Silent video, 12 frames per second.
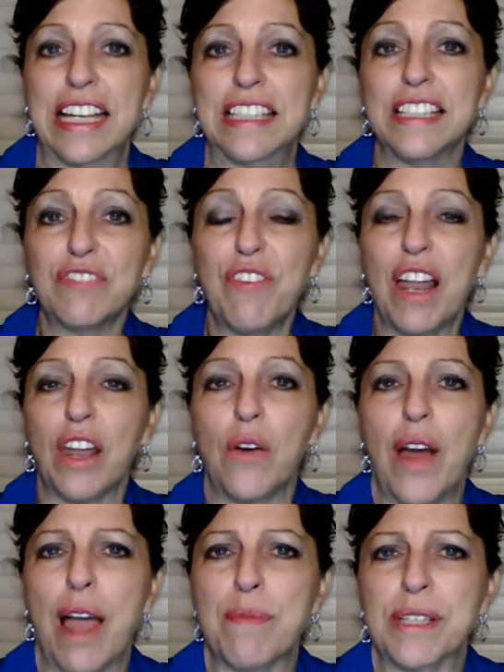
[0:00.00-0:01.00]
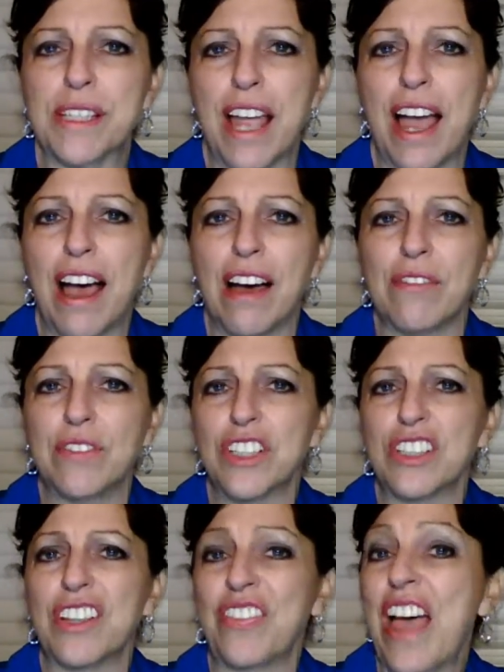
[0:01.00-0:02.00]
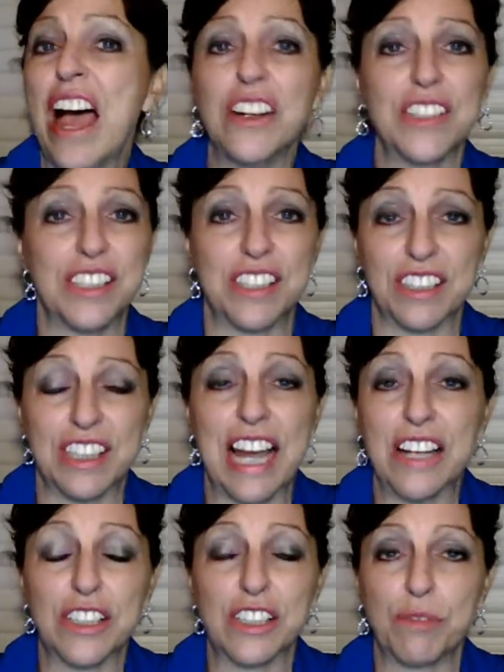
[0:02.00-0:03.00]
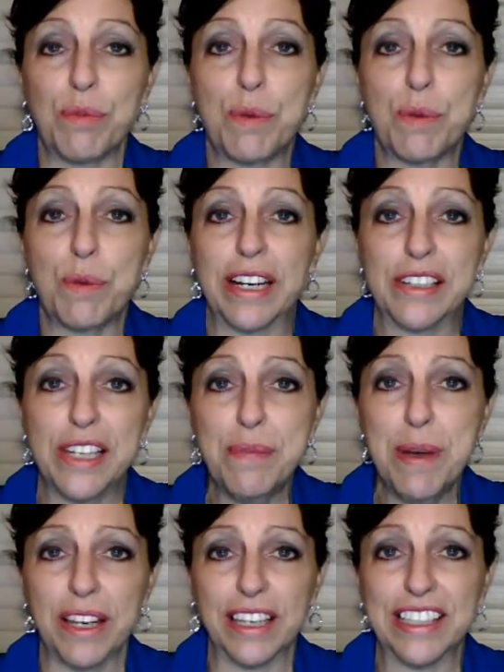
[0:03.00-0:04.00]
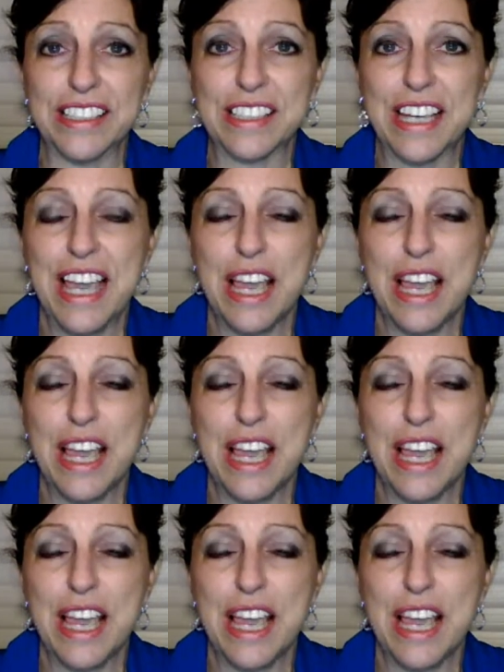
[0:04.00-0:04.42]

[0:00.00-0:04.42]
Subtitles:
This fellow happens to have just thousands and thousands of people on his email list,